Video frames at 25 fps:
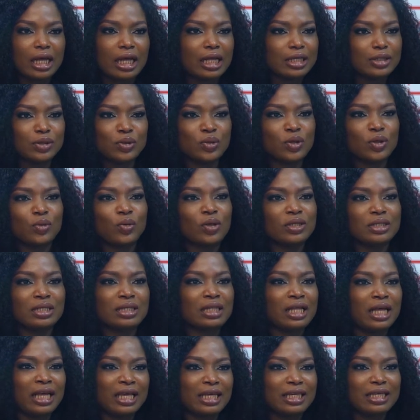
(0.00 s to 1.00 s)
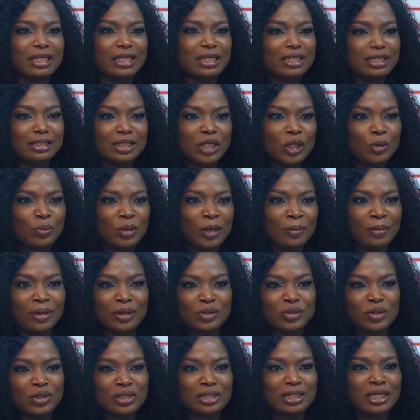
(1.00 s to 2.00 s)
So it wasn't like, tell me
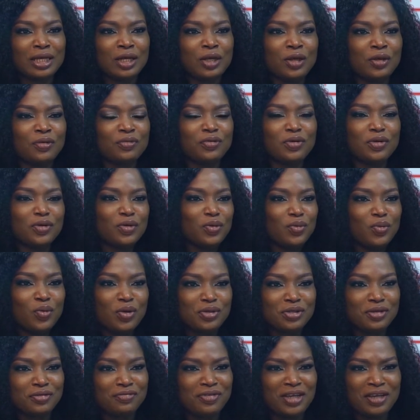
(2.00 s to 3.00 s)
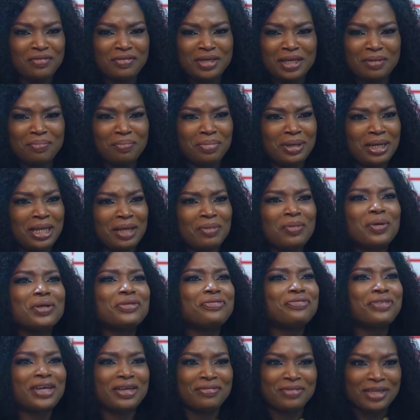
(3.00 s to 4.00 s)
about yourself. What's your five-year plan? What's
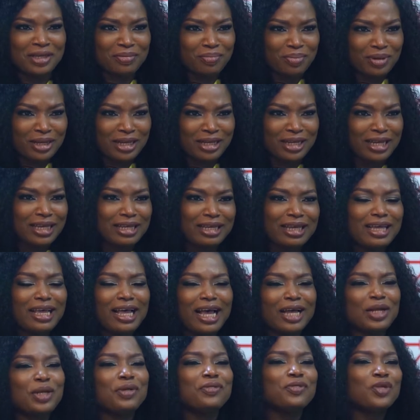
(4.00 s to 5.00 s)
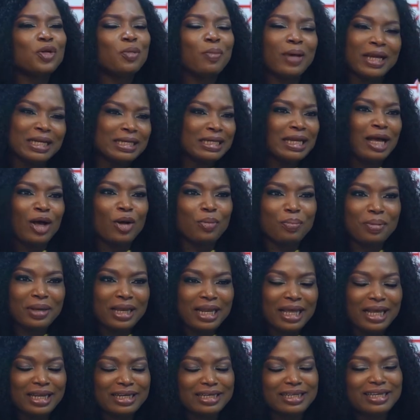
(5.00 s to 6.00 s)
five-year plan? Like, I didn't even know my now
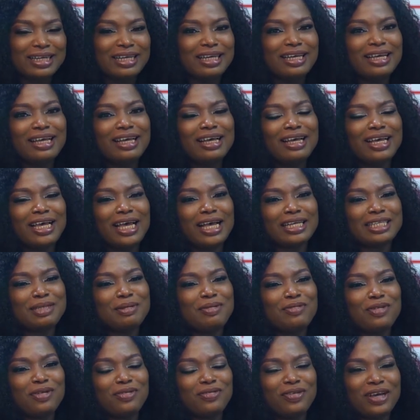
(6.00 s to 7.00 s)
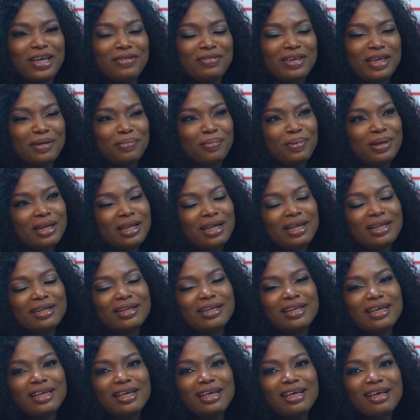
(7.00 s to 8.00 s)
plan. They asked me for a five-year
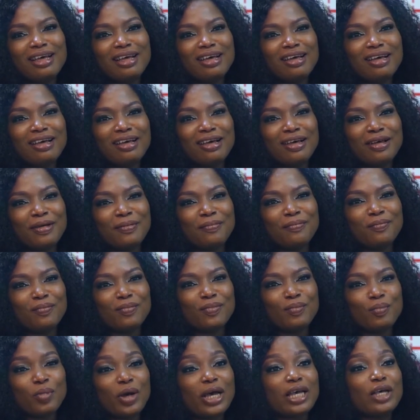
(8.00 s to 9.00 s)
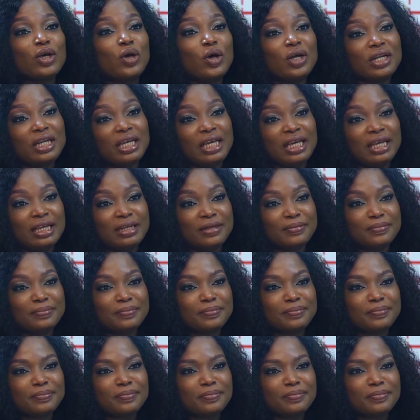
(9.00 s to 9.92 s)
plan. But I got in.